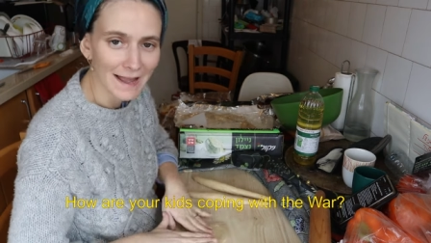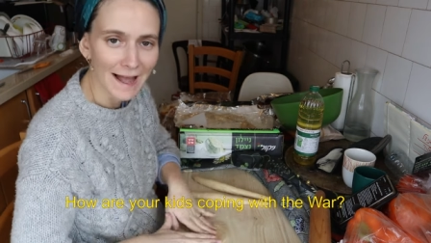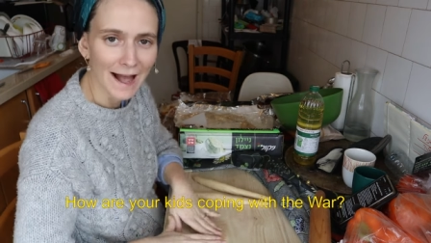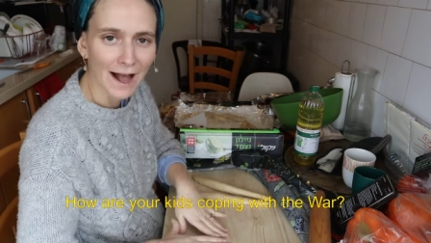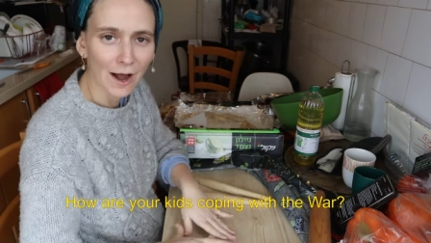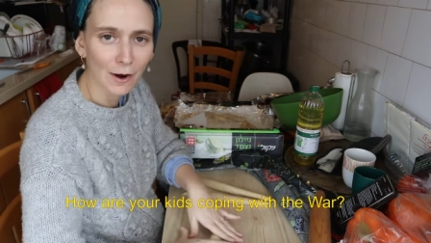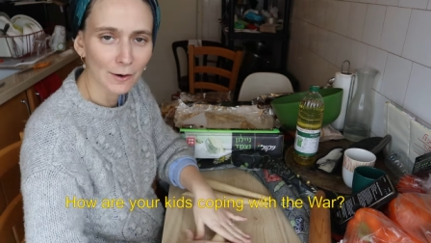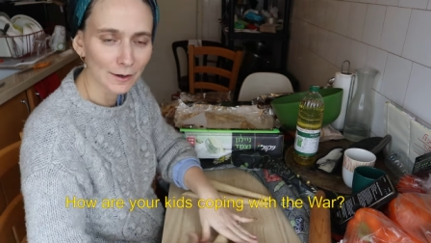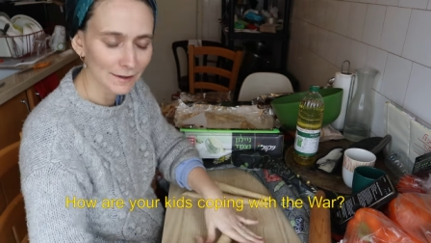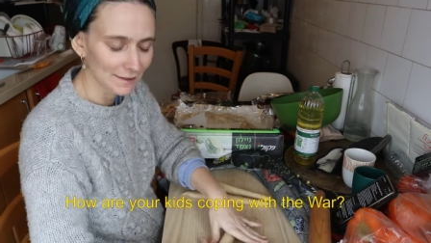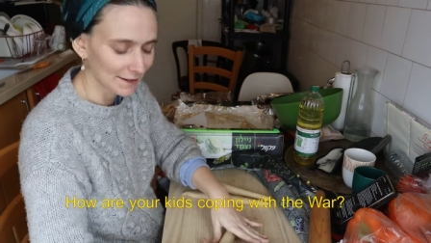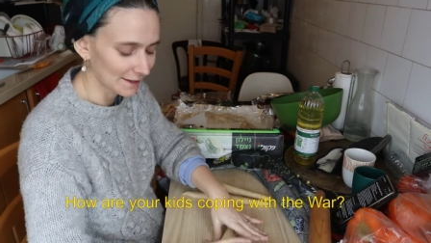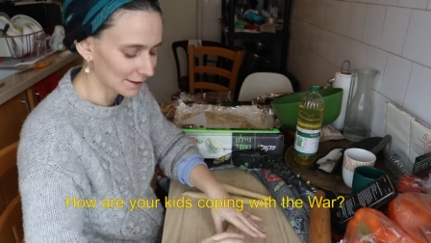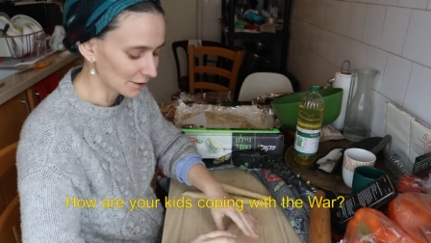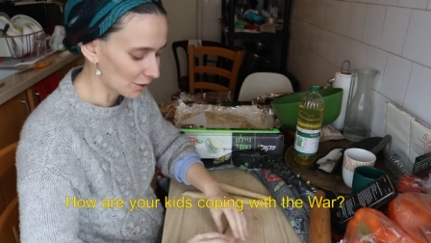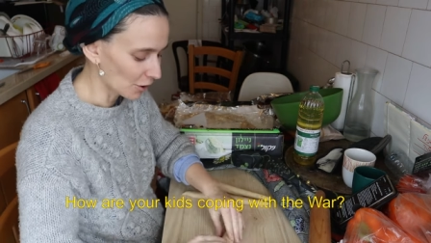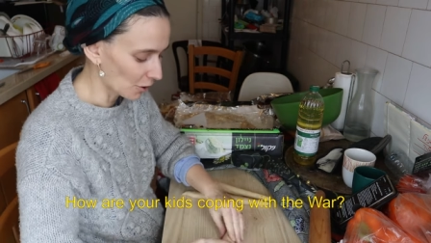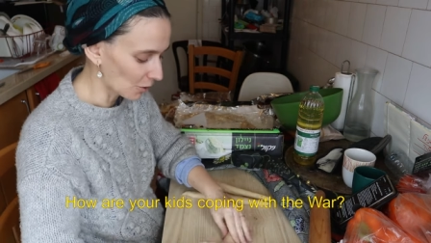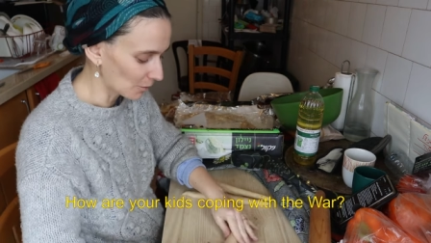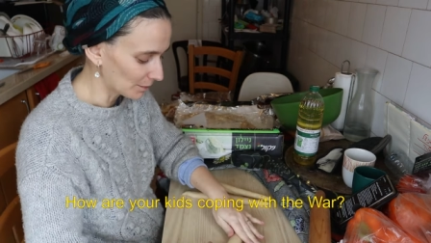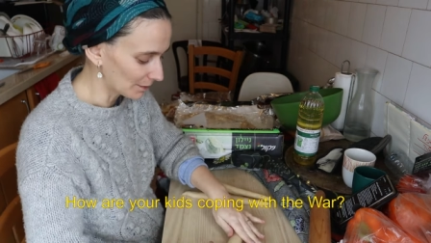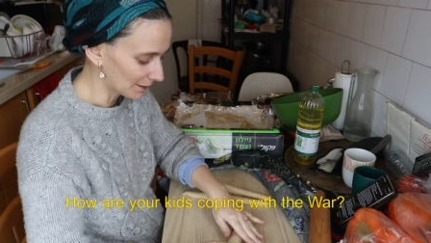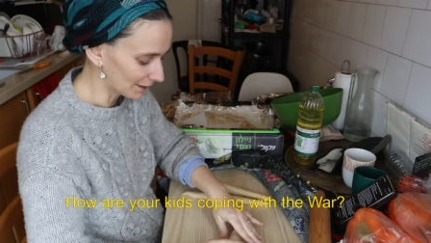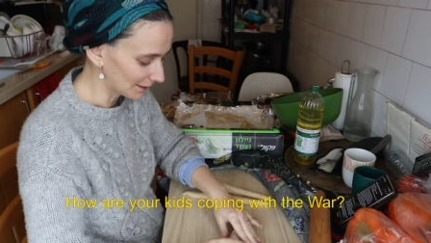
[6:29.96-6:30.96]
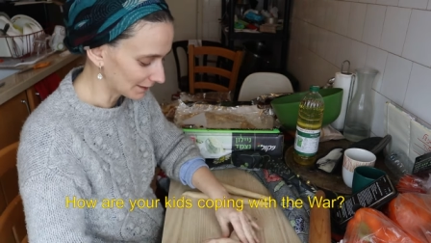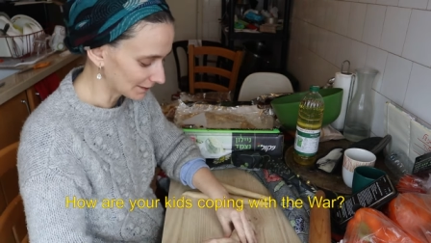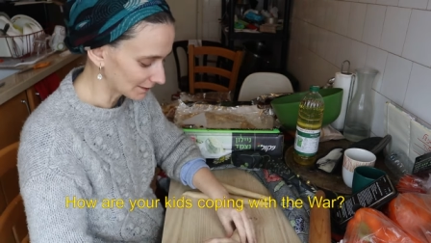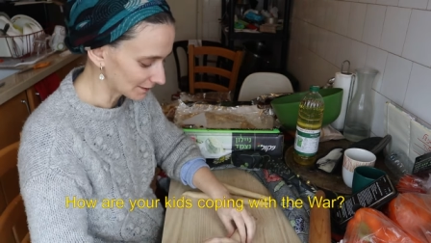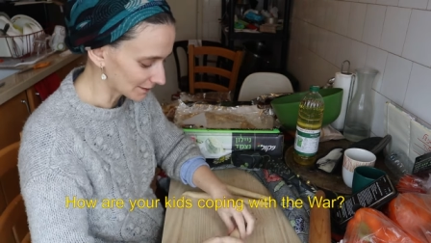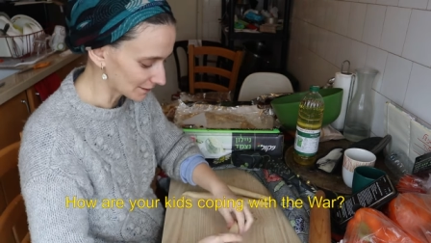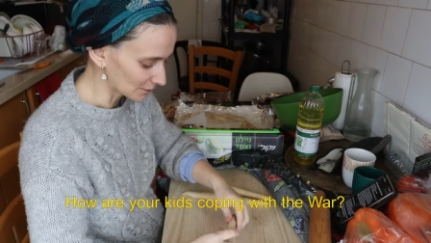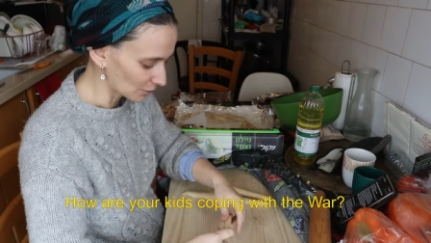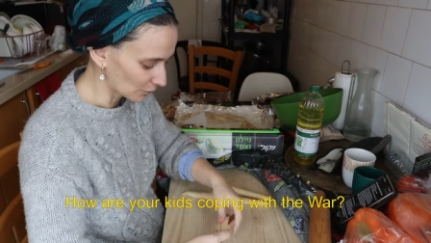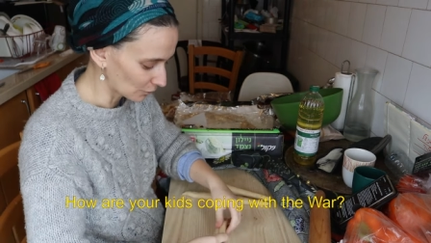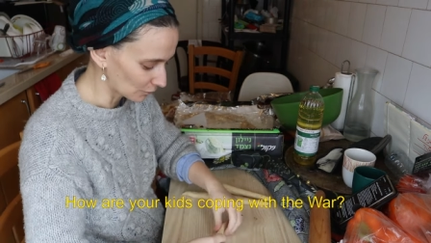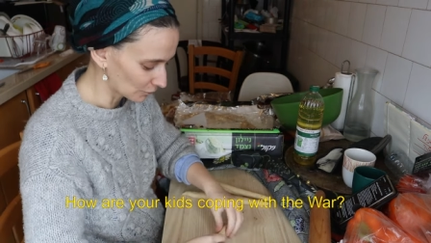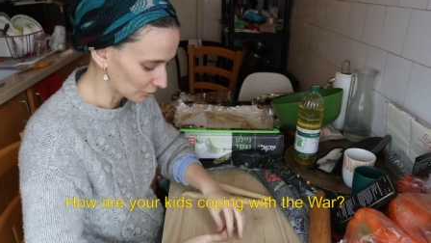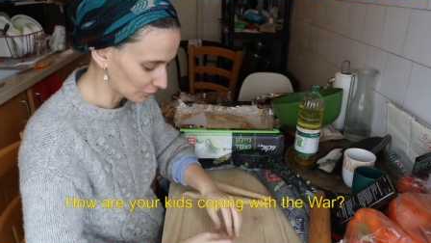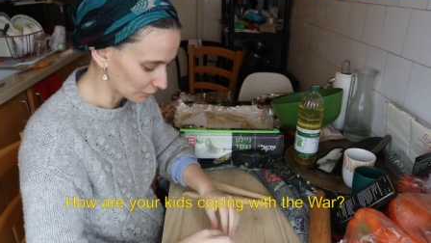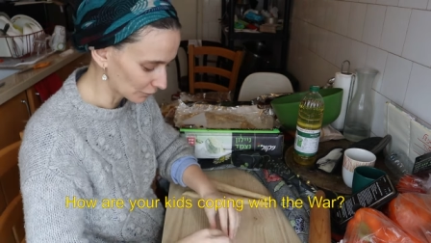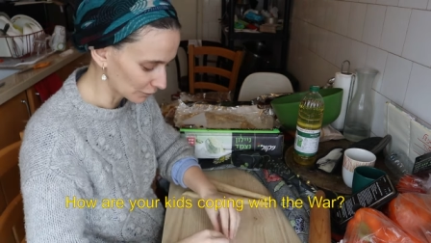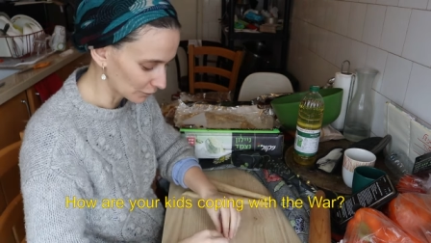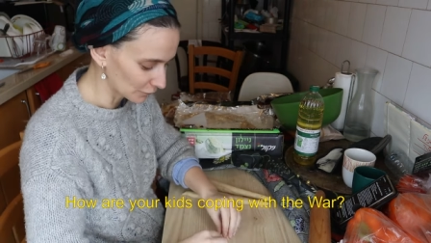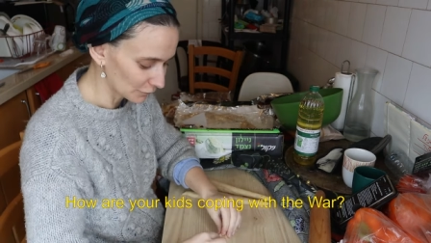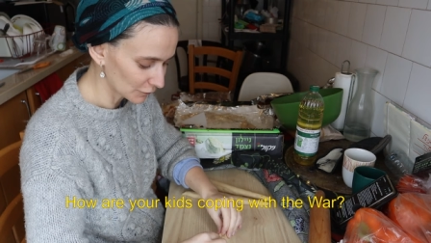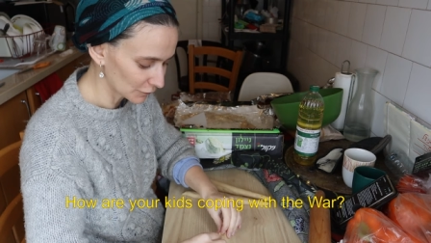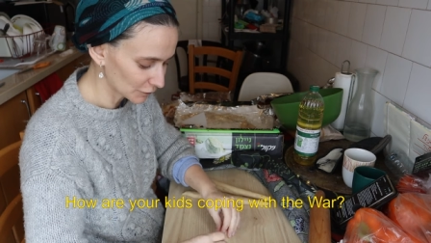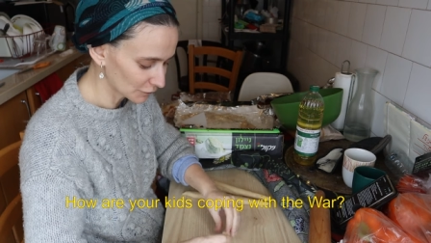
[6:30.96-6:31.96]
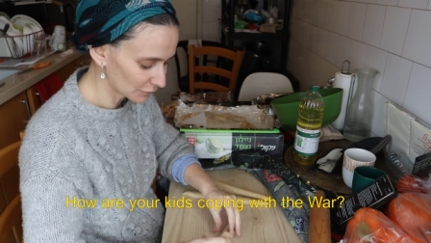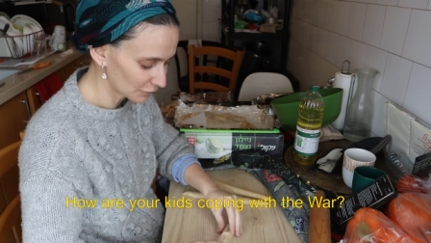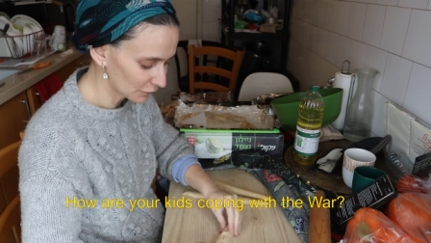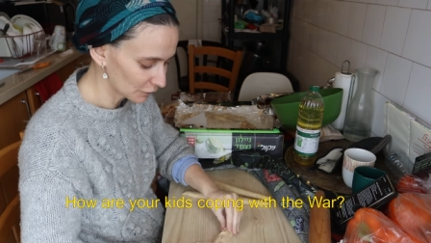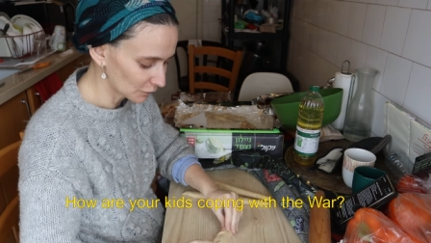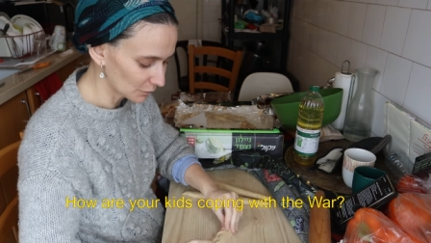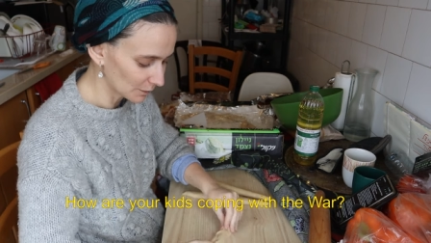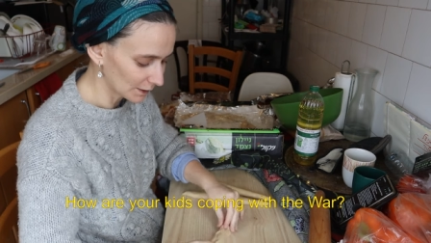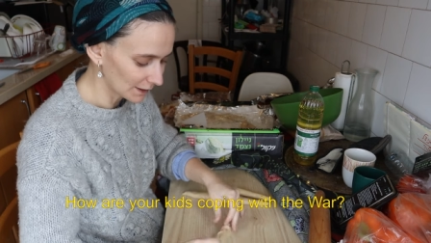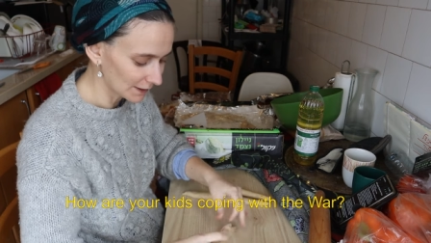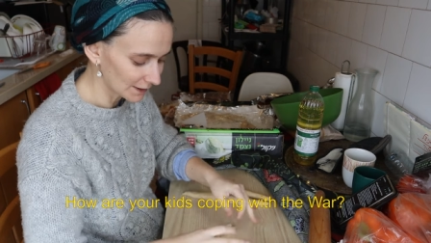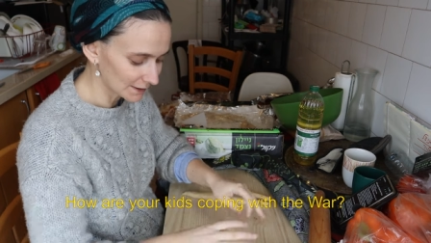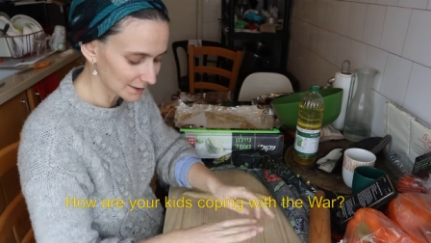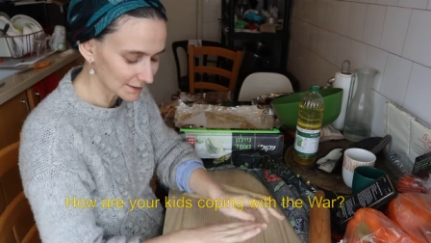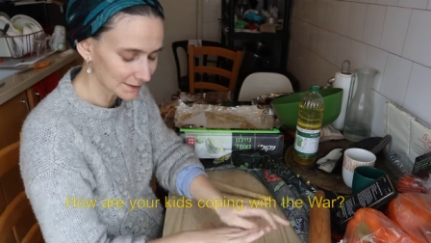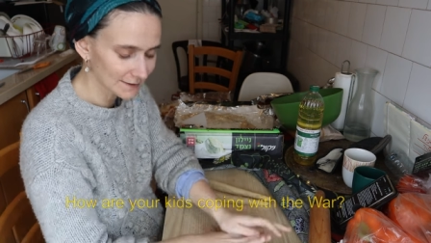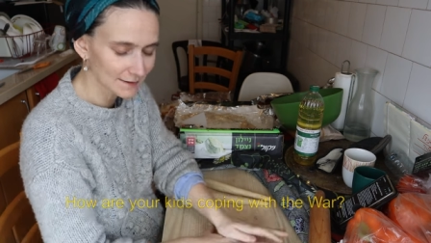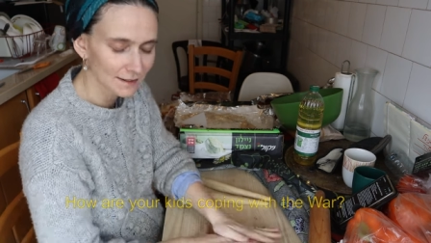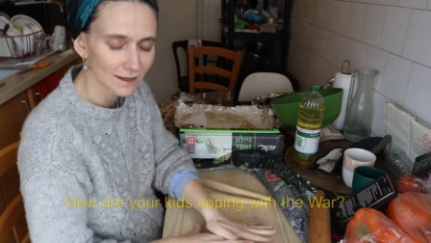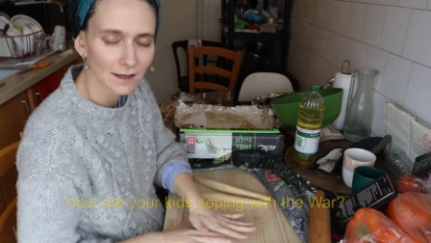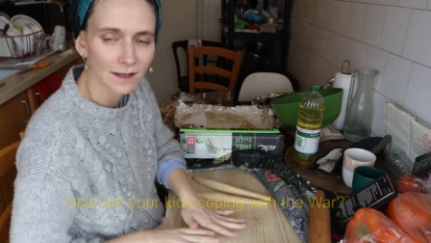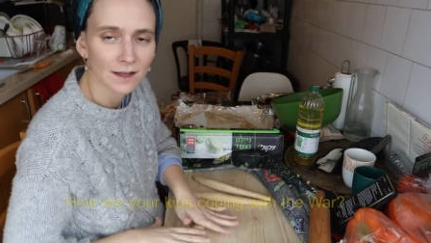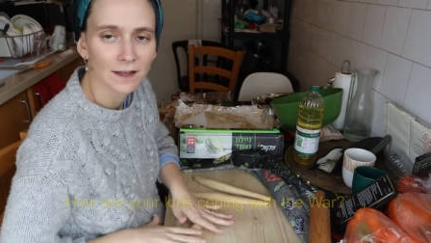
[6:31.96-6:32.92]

How are they coping? So for the first few weeks,